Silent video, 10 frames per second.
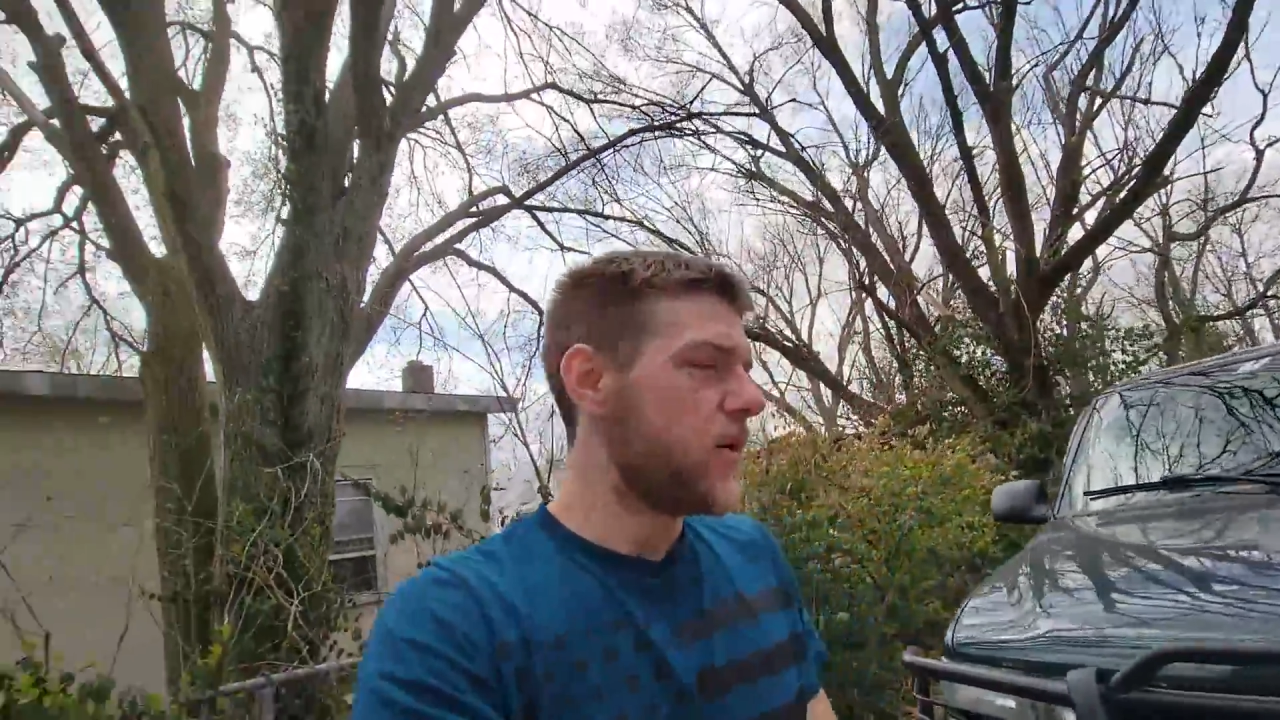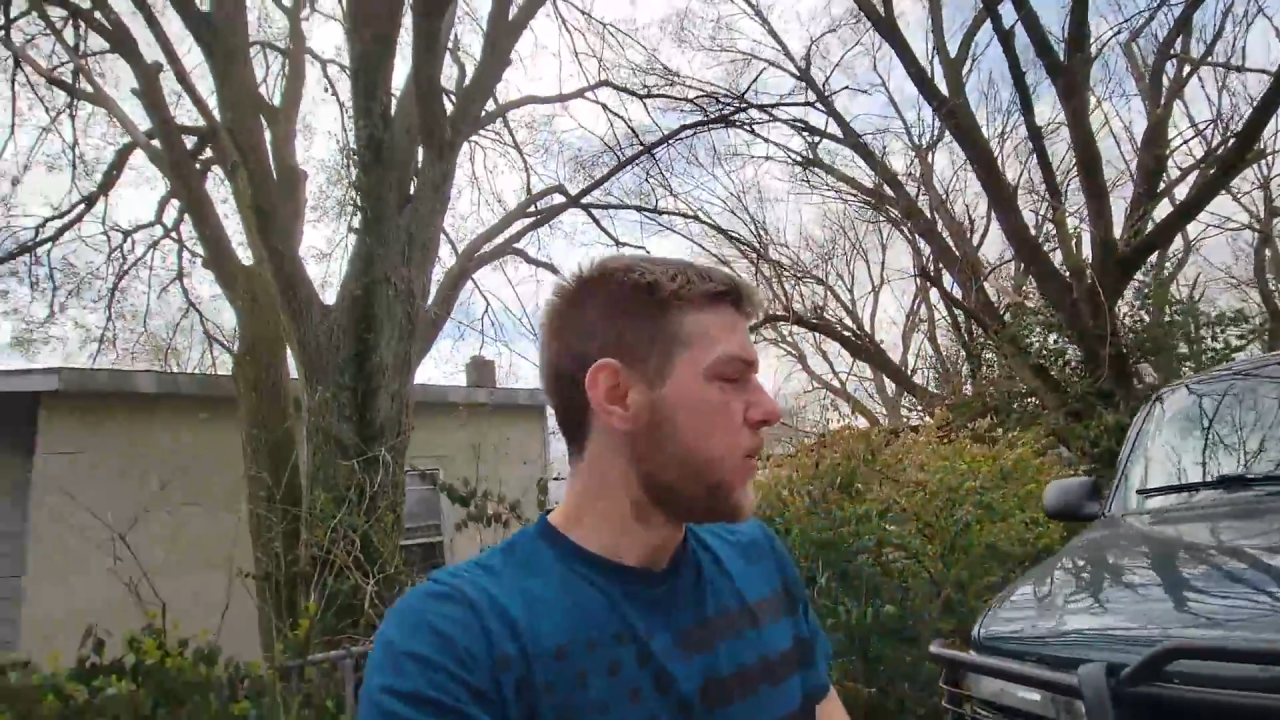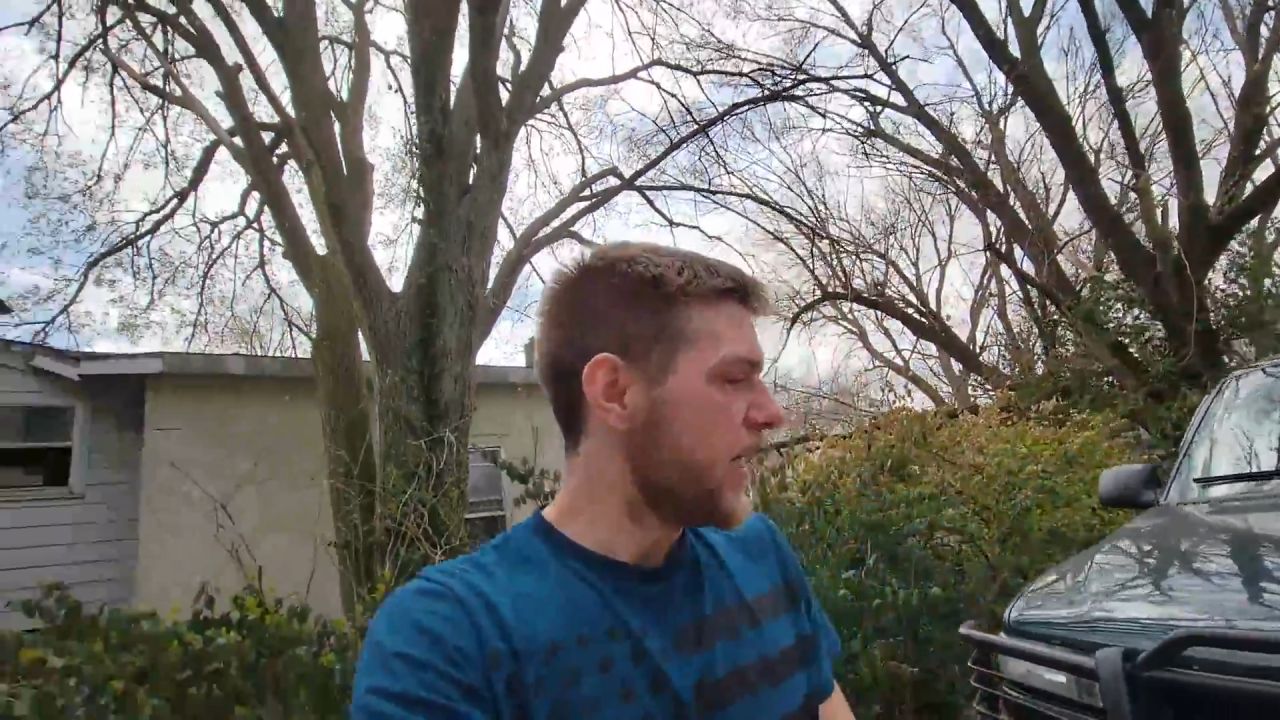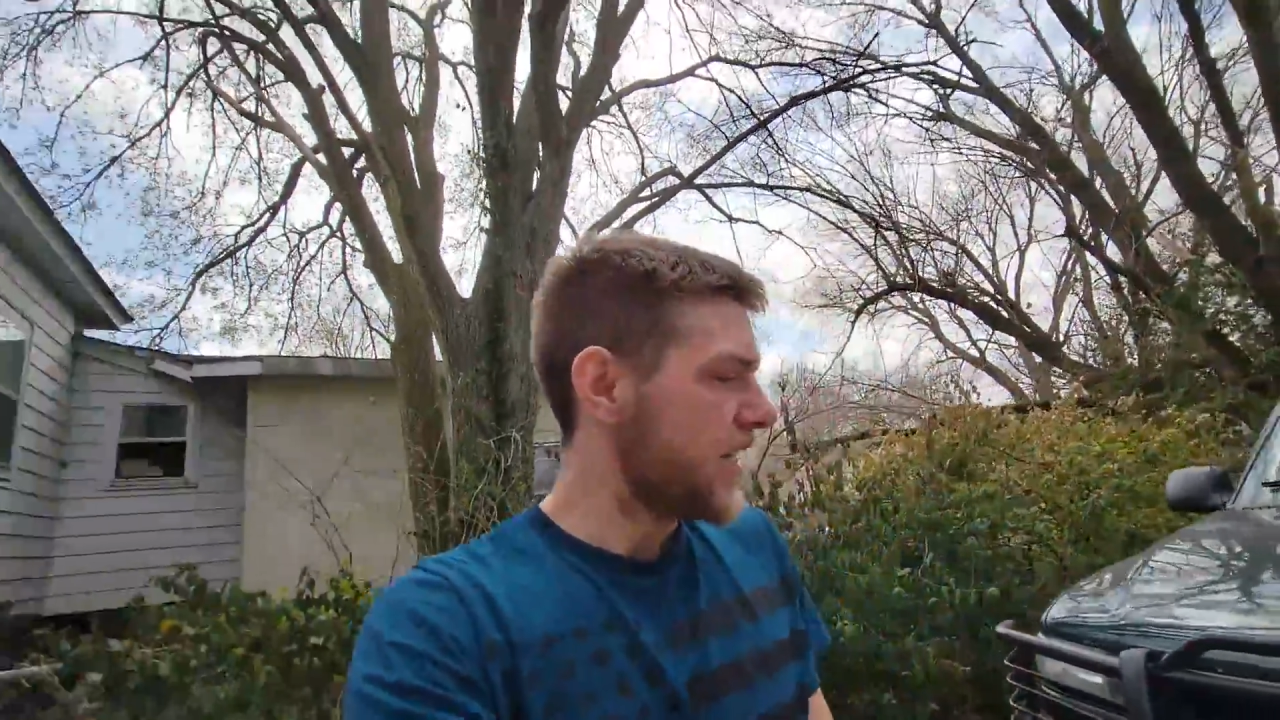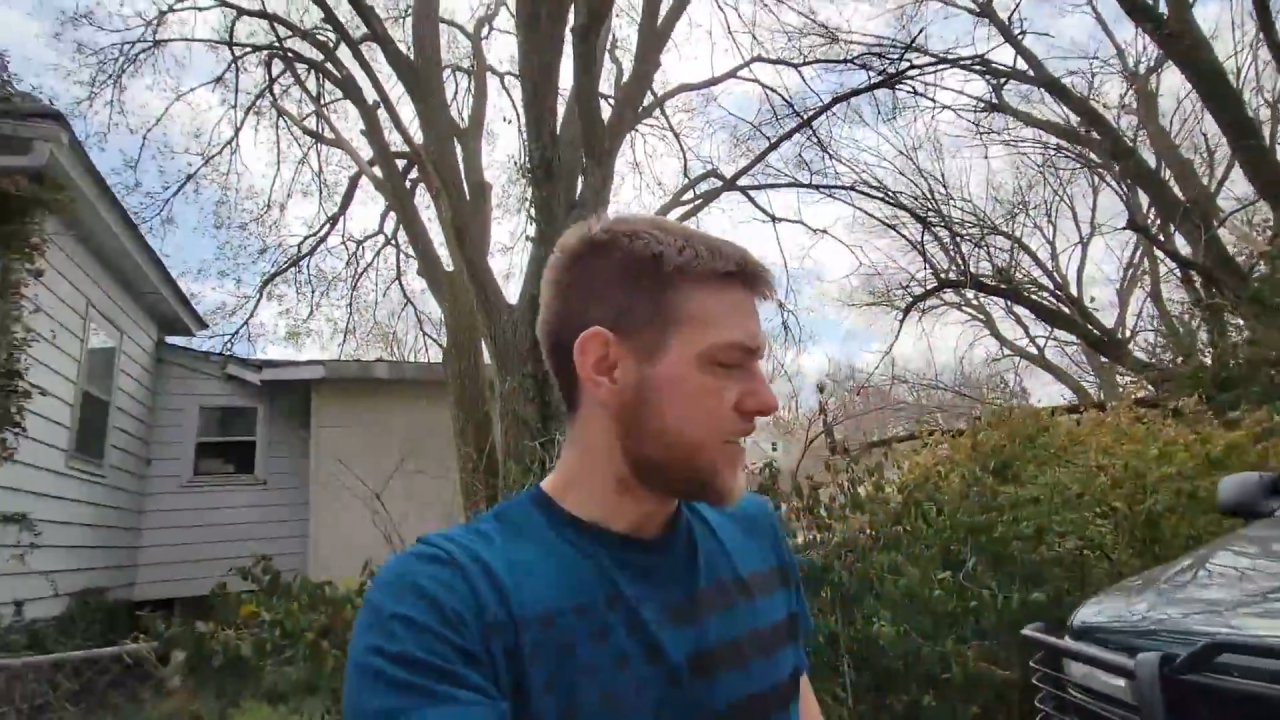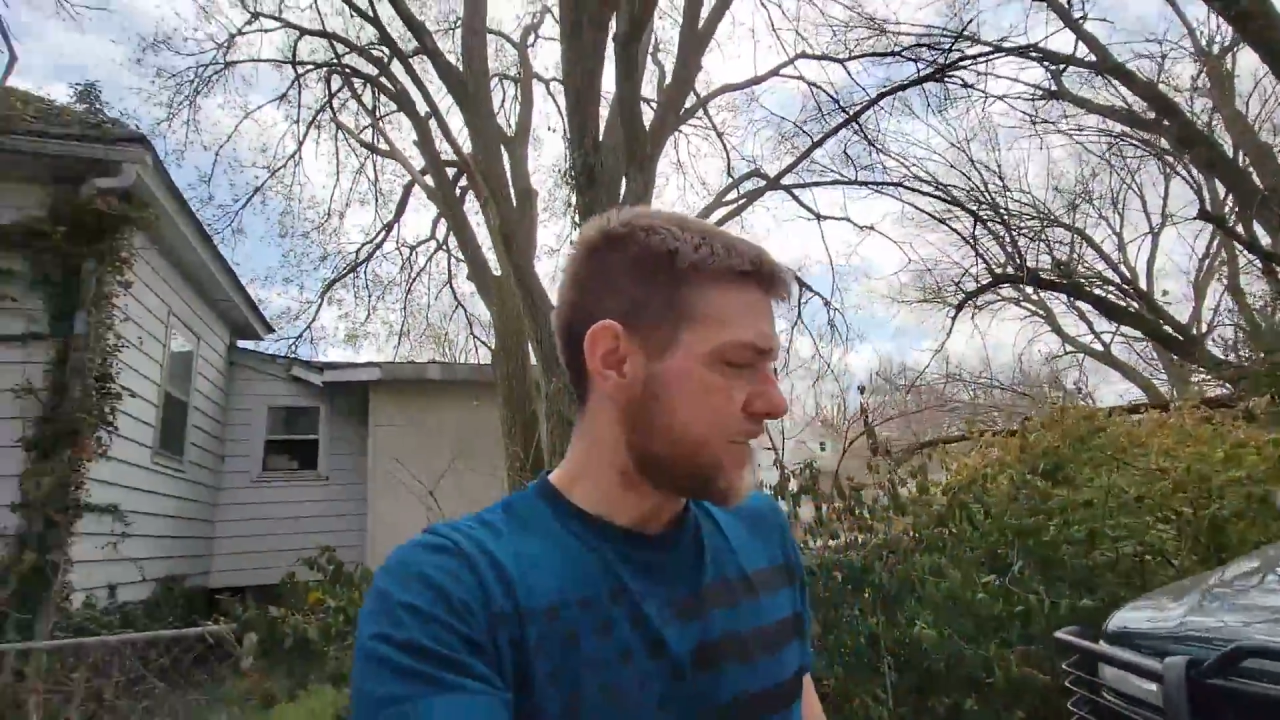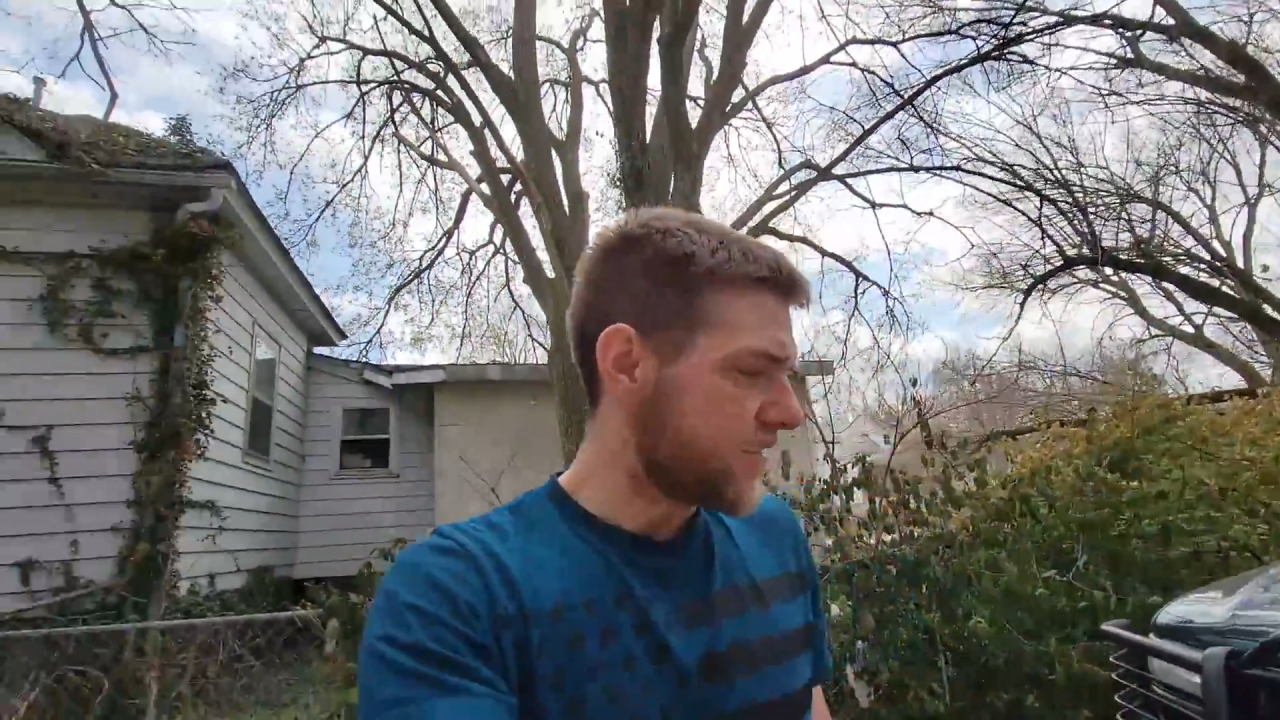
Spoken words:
weeks